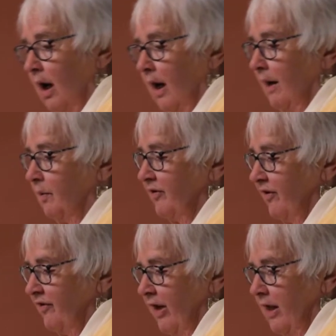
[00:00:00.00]
I was a
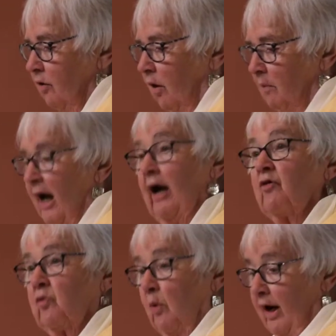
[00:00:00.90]
stay-at-home
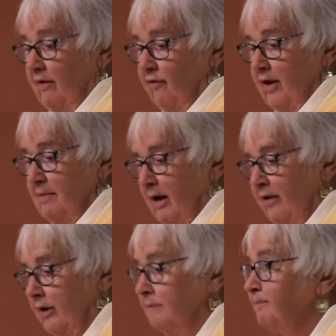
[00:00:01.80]
housewife and
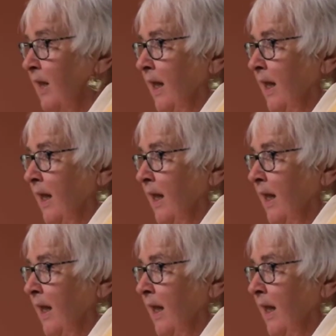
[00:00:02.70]
mother.